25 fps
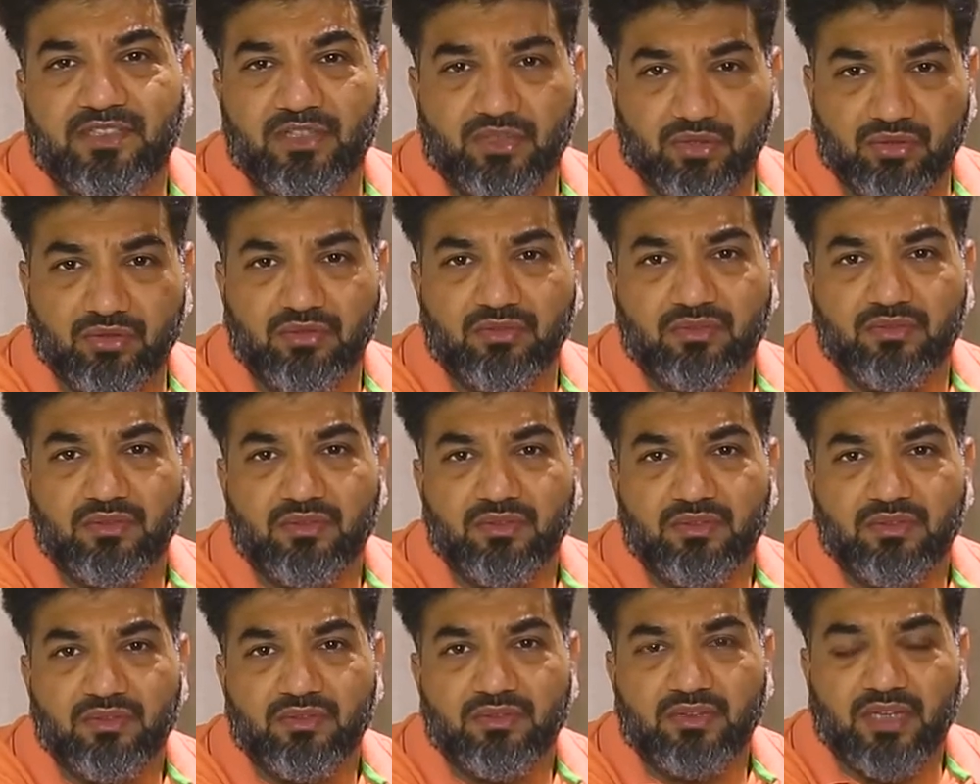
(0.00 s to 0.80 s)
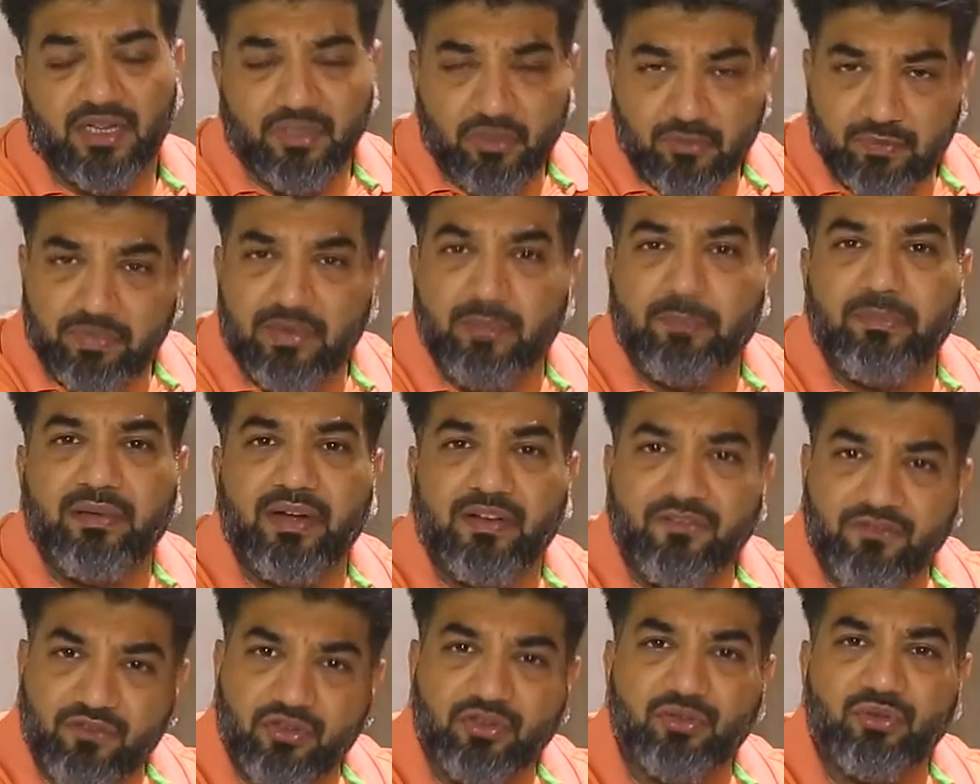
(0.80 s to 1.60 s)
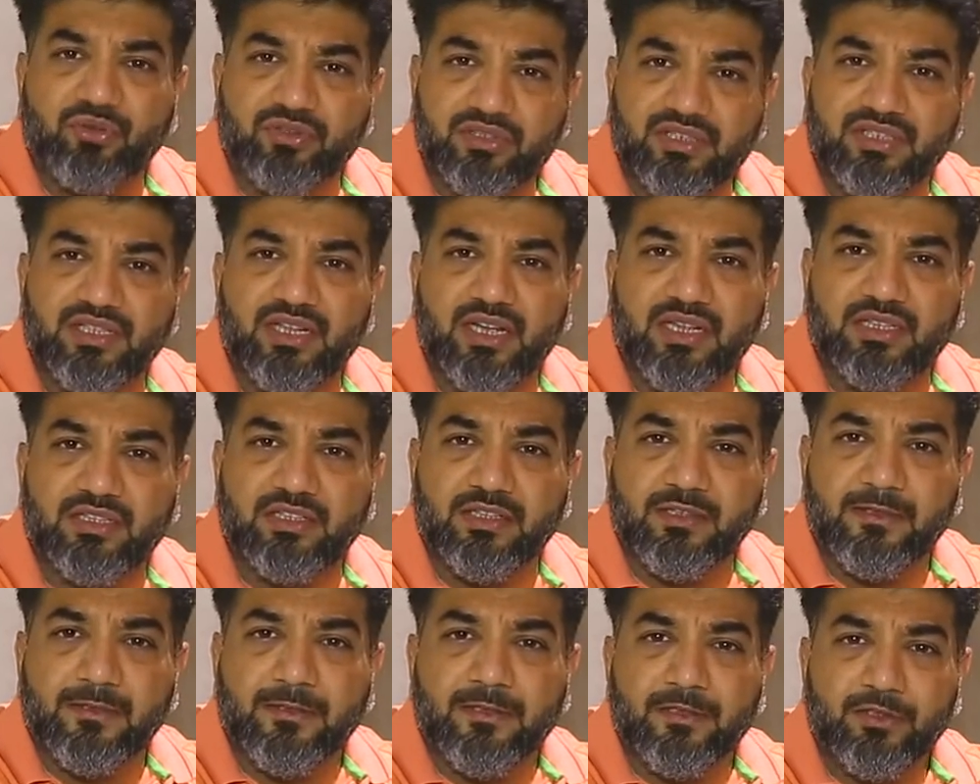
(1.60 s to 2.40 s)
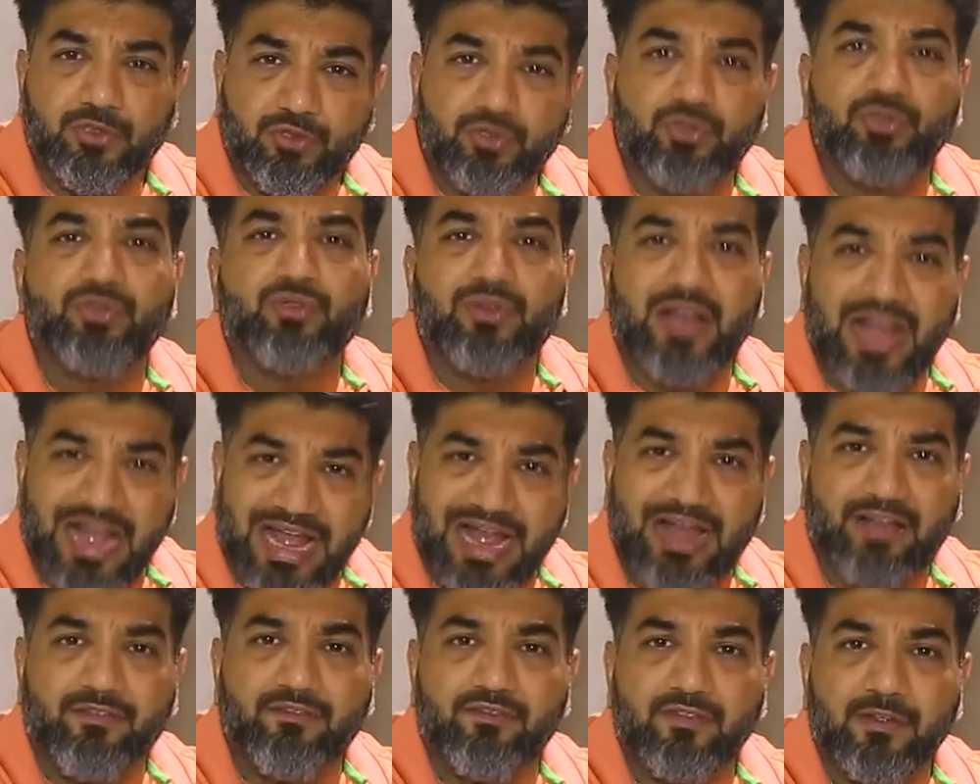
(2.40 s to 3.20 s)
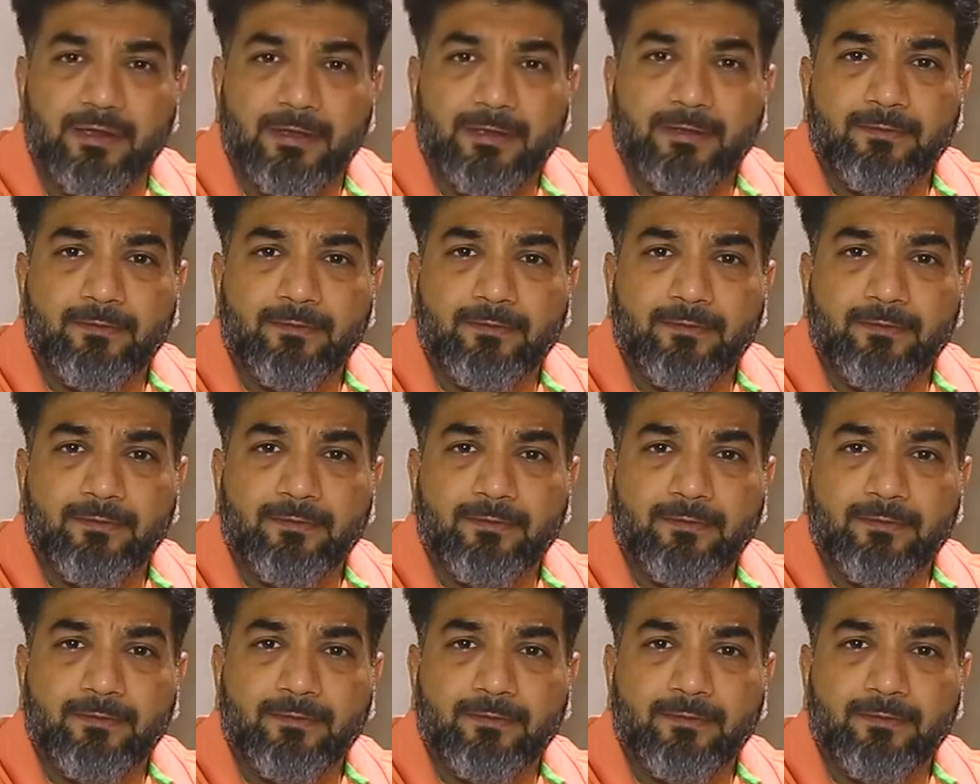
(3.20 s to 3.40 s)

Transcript: you know are you prepared for those drs do you have